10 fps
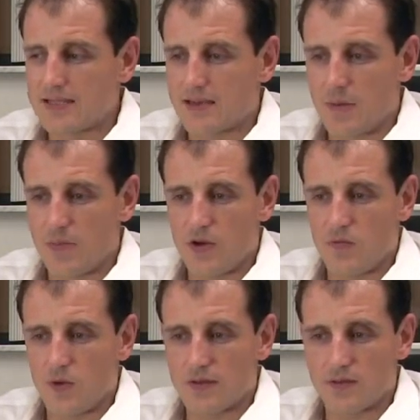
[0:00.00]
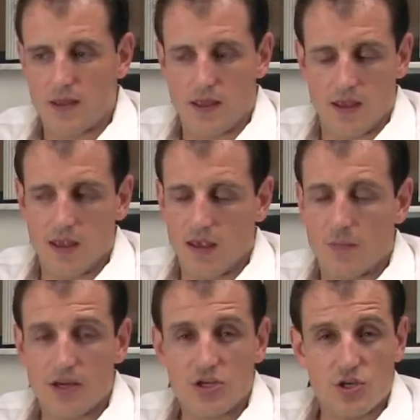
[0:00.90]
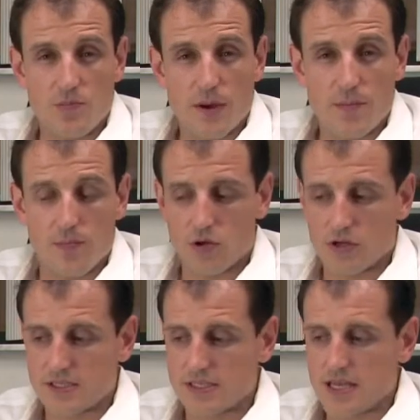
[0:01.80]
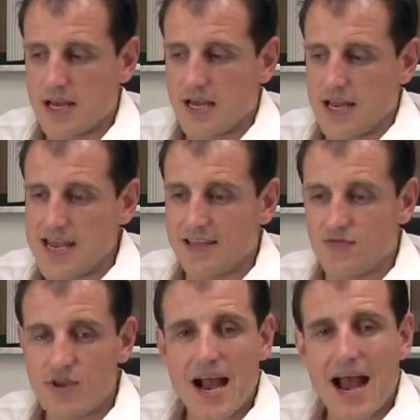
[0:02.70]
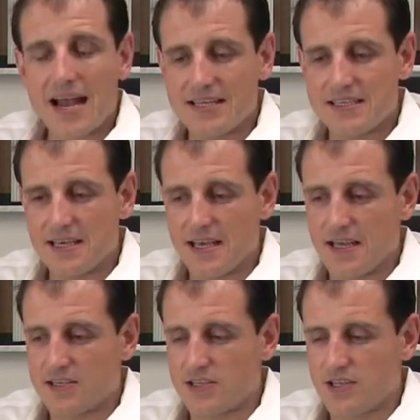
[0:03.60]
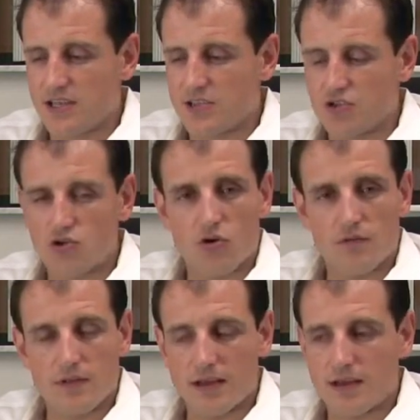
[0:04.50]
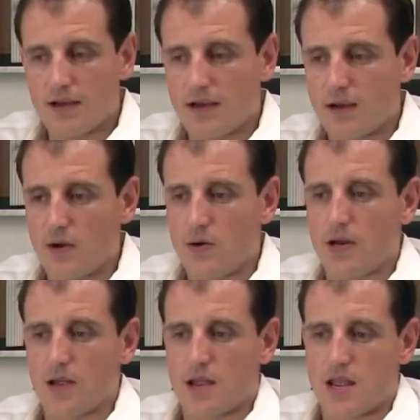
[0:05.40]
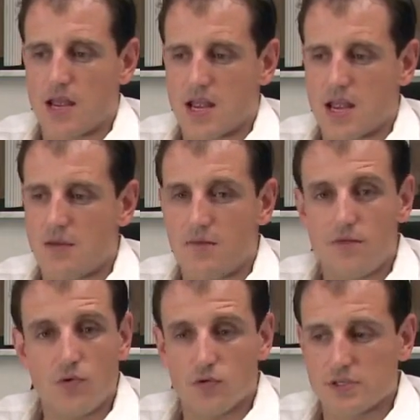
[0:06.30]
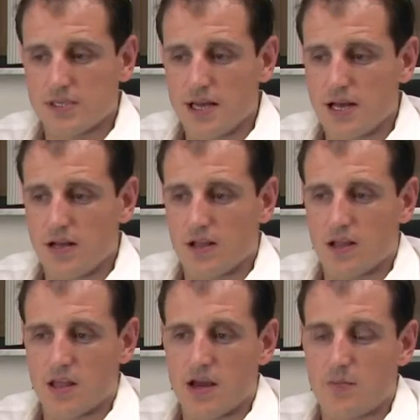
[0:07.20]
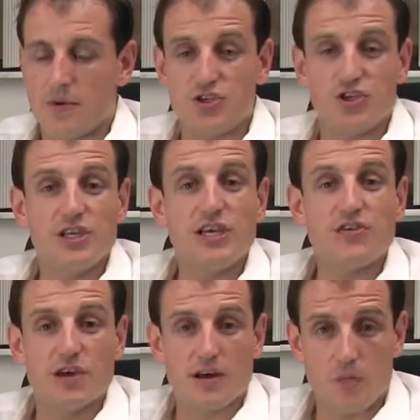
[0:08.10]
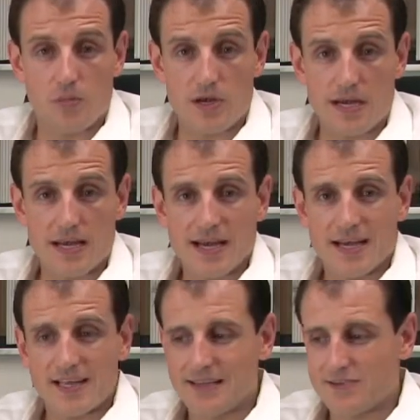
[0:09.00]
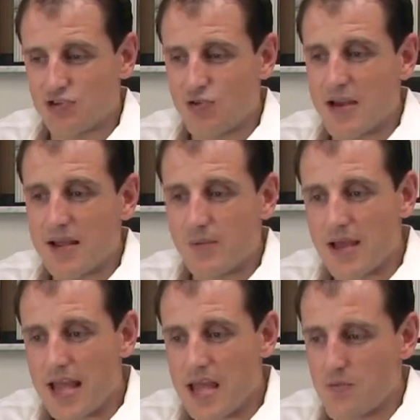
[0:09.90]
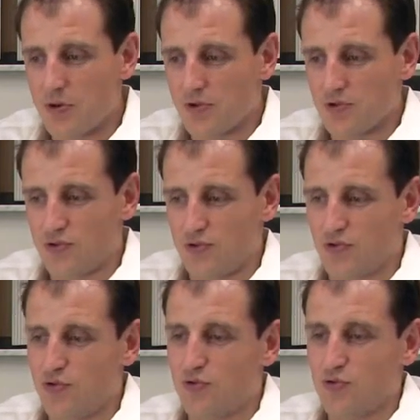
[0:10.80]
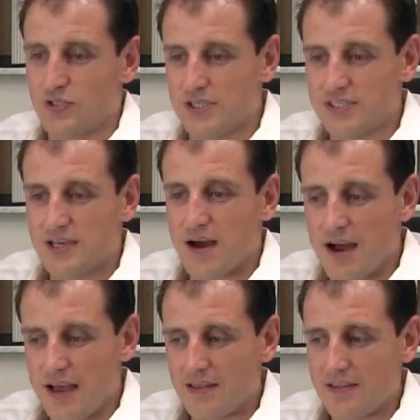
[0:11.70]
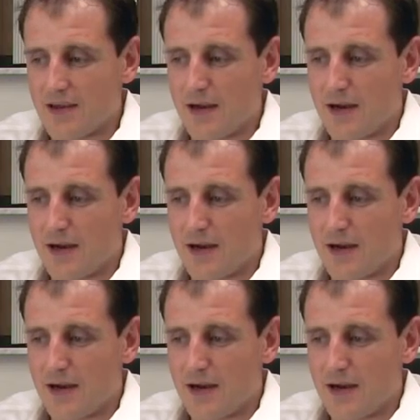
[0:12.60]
company with HTPM products, in reality it's sort of like a fuel cell engineering company that's really able to design